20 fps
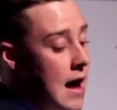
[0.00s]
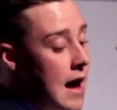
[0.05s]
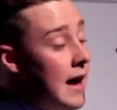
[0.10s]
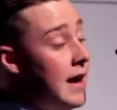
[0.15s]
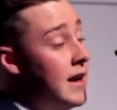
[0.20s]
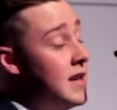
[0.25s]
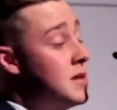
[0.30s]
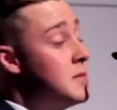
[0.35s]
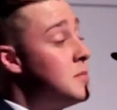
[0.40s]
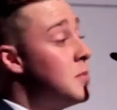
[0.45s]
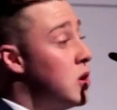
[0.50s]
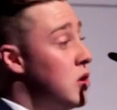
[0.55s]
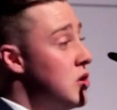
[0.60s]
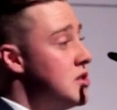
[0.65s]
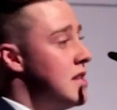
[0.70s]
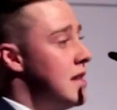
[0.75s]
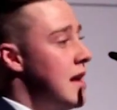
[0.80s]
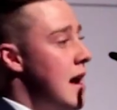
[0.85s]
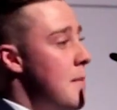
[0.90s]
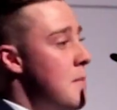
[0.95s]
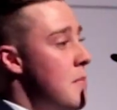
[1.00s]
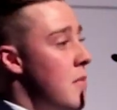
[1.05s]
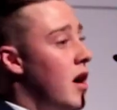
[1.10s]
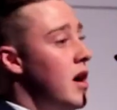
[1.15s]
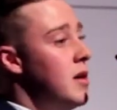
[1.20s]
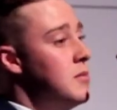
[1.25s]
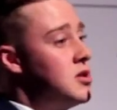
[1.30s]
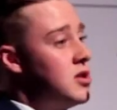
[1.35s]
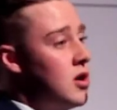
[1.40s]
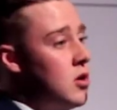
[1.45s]
and it is because of them
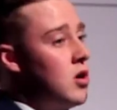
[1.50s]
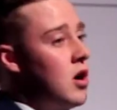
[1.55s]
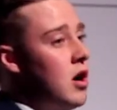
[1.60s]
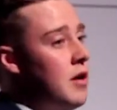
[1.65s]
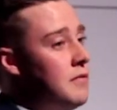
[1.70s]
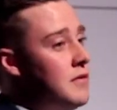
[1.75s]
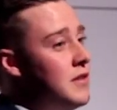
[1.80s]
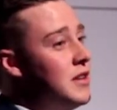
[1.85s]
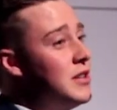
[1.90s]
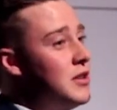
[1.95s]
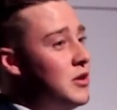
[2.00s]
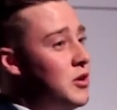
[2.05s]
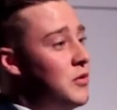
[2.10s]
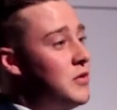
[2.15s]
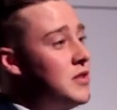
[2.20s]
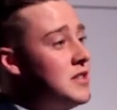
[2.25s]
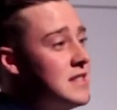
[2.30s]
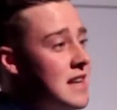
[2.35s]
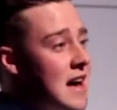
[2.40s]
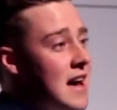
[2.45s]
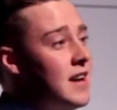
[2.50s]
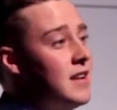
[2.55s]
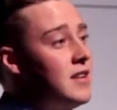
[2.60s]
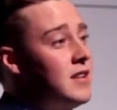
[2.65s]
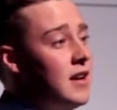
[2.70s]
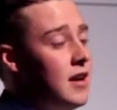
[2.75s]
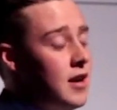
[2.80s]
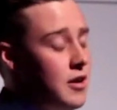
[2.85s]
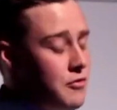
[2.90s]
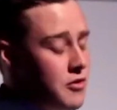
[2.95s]
I am so confident enough to
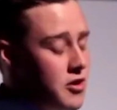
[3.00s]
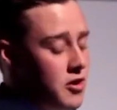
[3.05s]
stand in a